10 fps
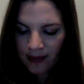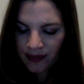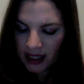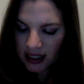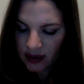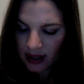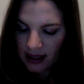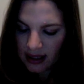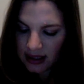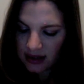it's one of
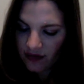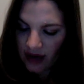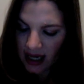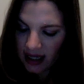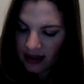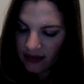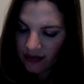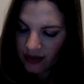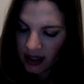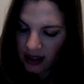these
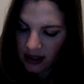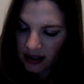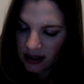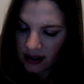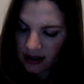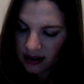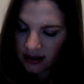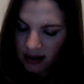5-color